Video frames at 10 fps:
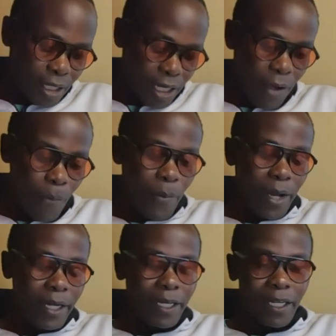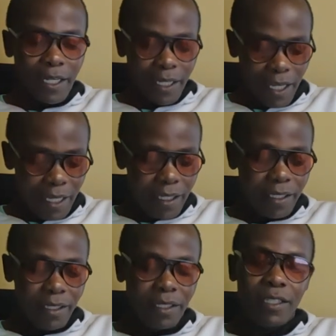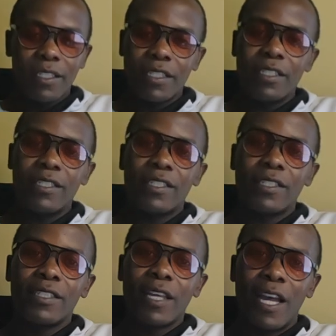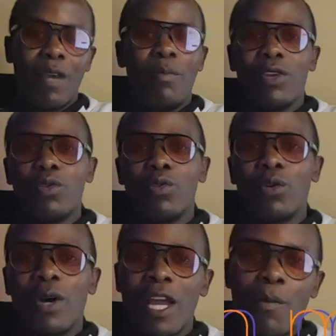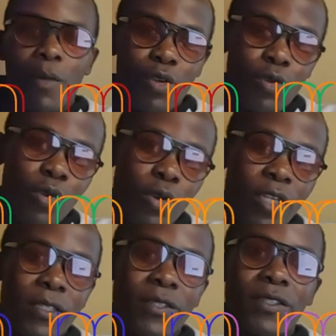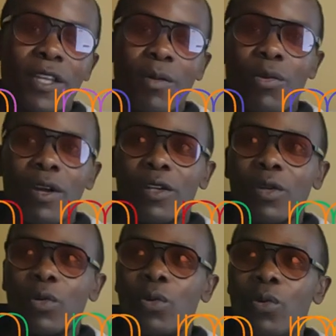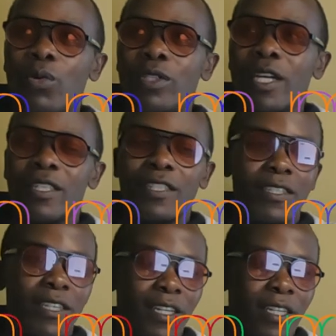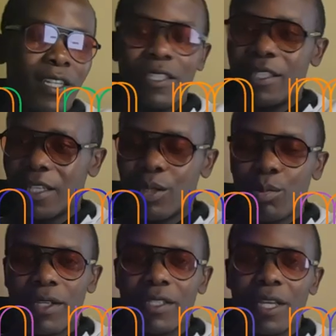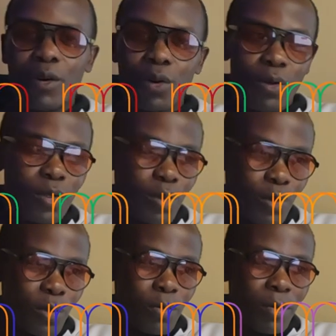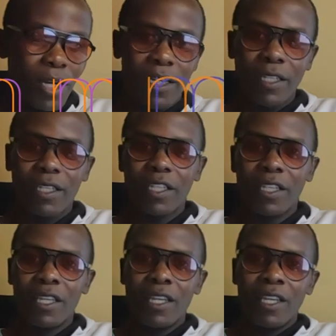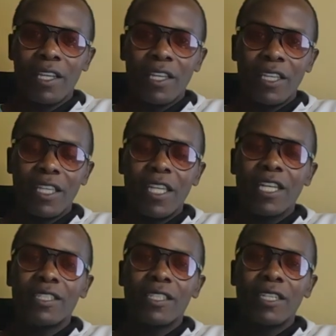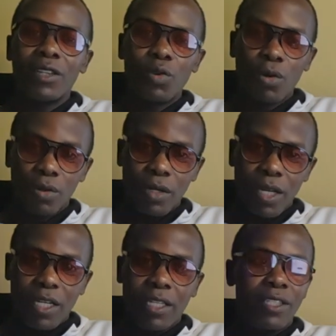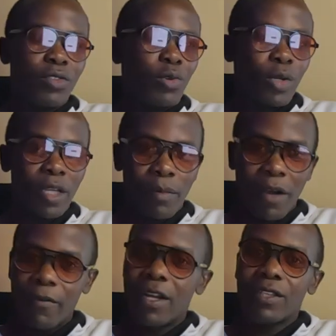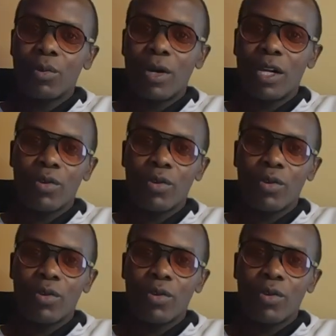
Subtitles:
Number 10 is I am Mayuguno. Is someone who just started 6 months ago YouTube, and he has really grown and he's doing marvelous work.